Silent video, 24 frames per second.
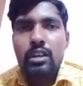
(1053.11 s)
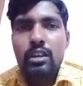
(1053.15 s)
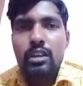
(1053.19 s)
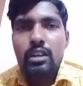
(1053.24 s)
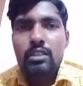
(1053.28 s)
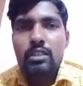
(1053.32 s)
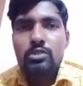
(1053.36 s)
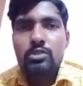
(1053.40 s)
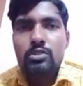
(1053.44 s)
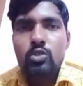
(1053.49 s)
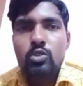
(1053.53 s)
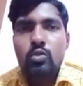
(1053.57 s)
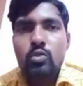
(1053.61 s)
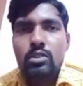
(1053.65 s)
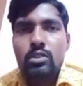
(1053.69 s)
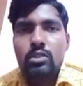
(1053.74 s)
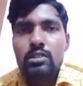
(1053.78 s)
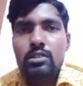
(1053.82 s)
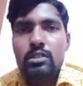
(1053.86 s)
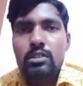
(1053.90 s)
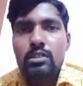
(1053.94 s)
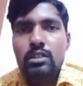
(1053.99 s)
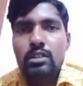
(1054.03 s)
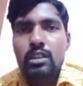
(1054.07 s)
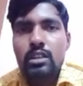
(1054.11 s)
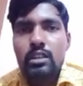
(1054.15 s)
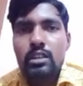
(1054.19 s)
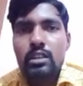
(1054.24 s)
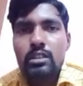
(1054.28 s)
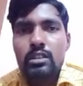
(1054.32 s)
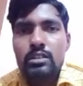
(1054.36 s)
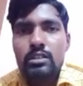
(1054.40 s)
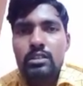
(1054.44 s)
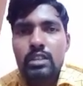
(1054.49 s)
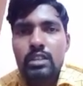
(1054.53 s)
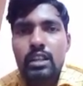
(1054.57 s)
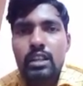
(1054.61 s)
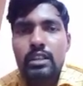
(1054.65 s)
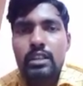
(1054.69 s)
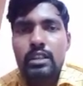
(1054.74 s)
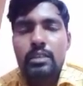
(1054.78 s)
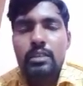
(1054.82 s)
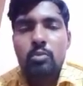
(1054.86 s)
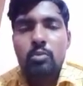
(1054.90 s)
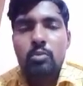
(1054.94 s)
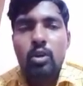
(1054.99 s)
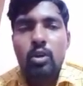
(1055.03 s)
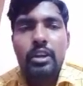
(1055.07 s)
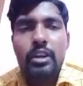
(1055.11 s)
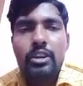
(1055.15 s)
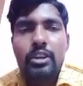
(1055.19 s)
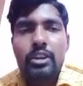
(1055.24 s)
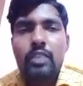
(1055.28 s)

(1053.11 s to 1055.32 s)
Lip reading: also water and shelter point